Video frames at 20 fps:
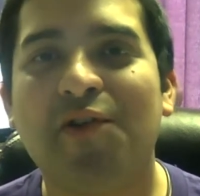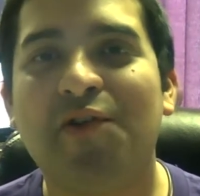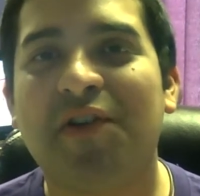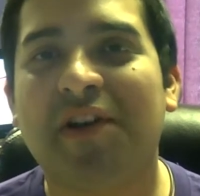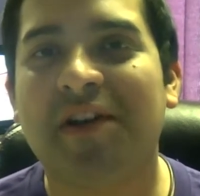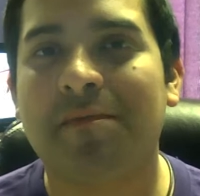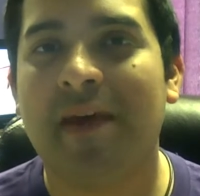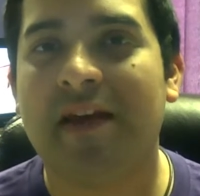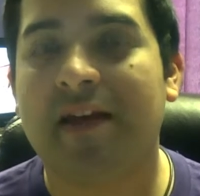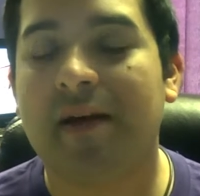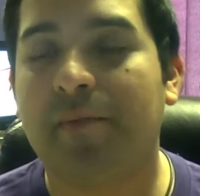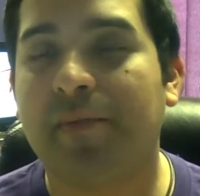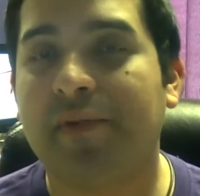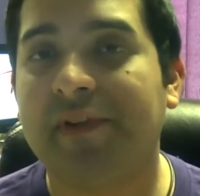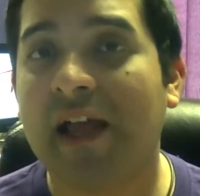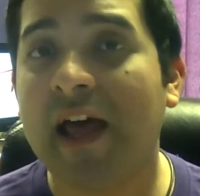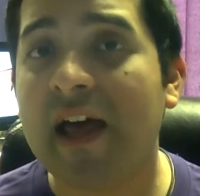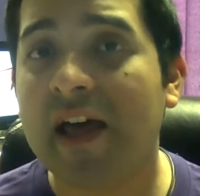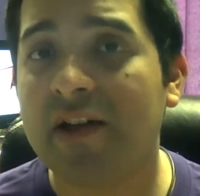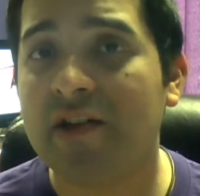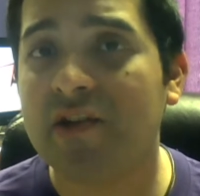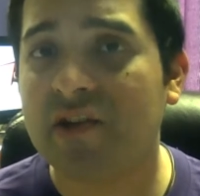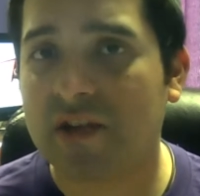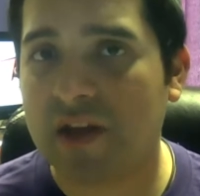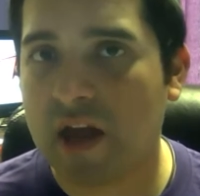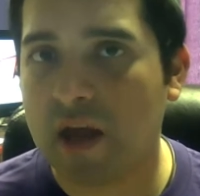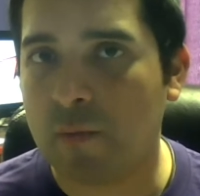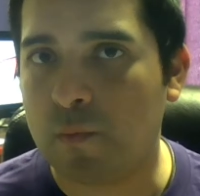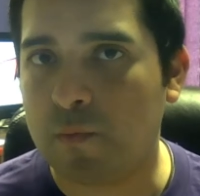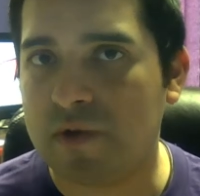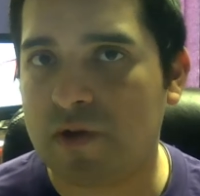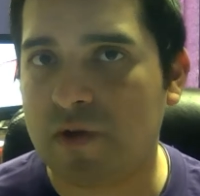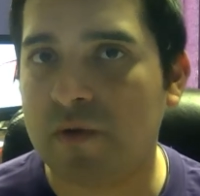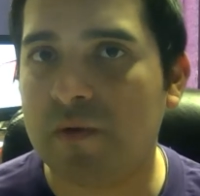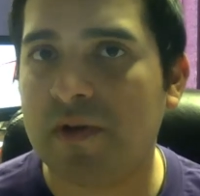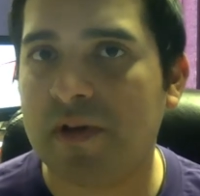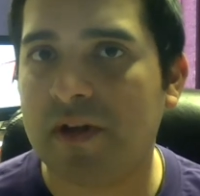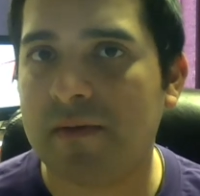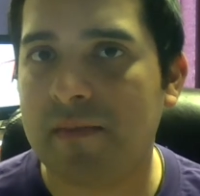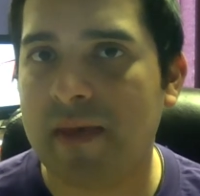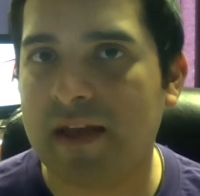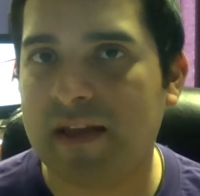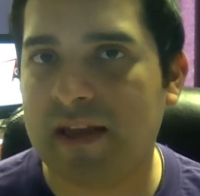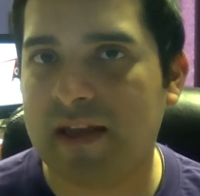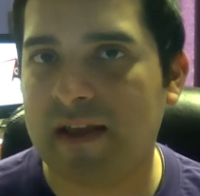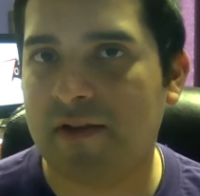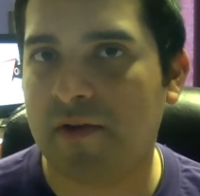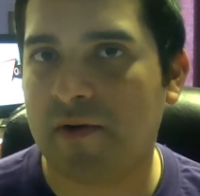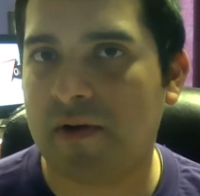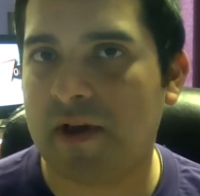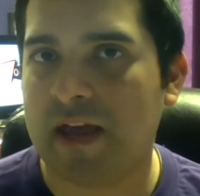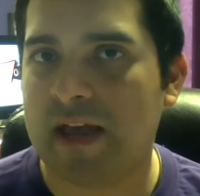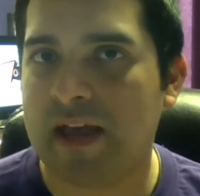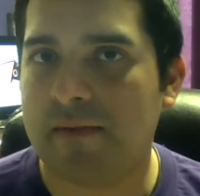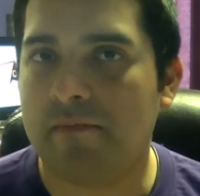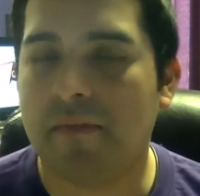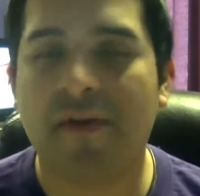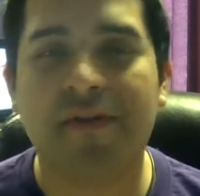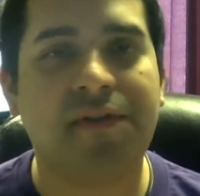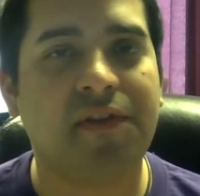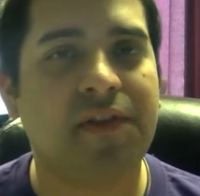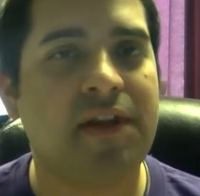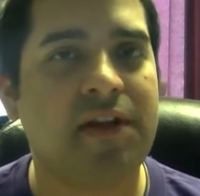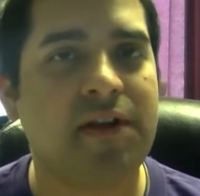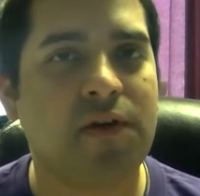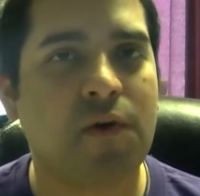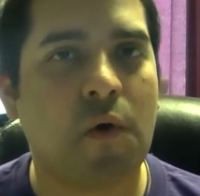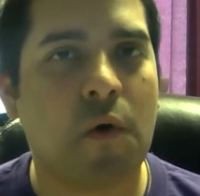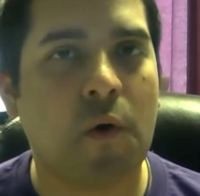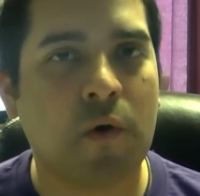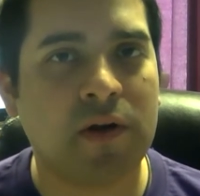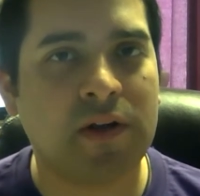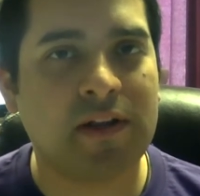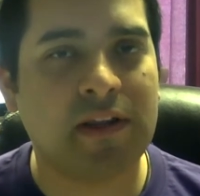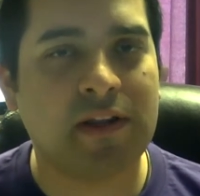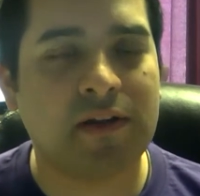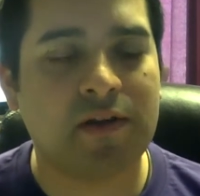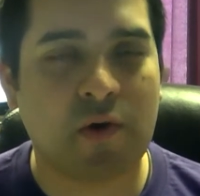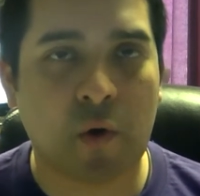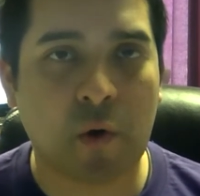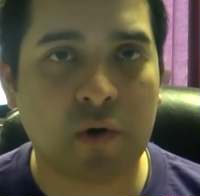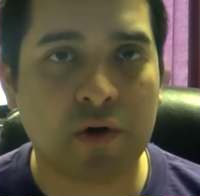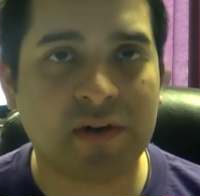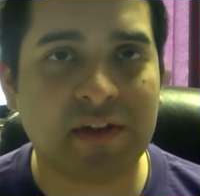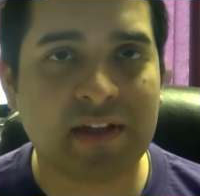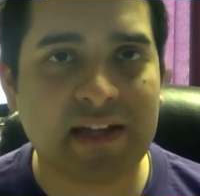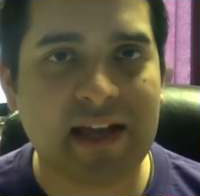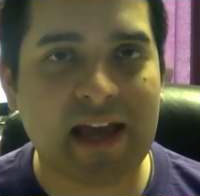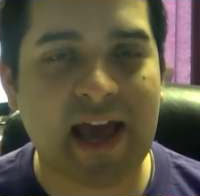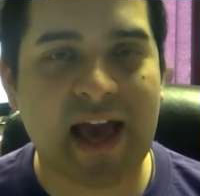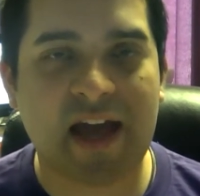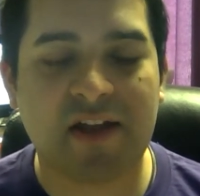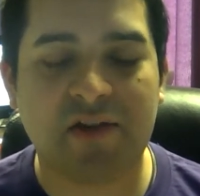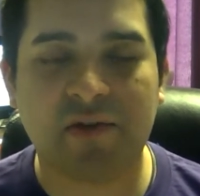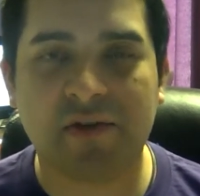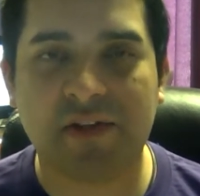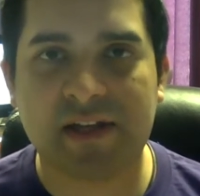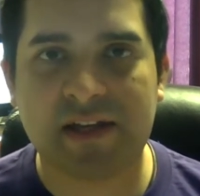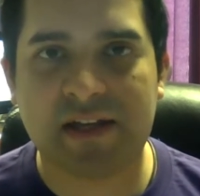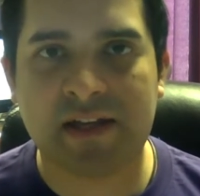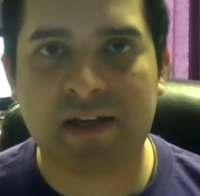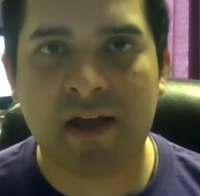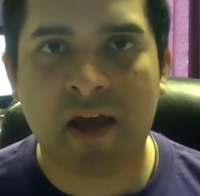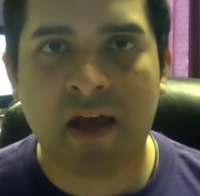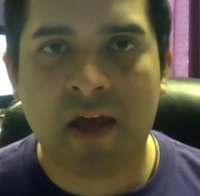You can make a pledge, and you can make either a monthly, quarterly, annually,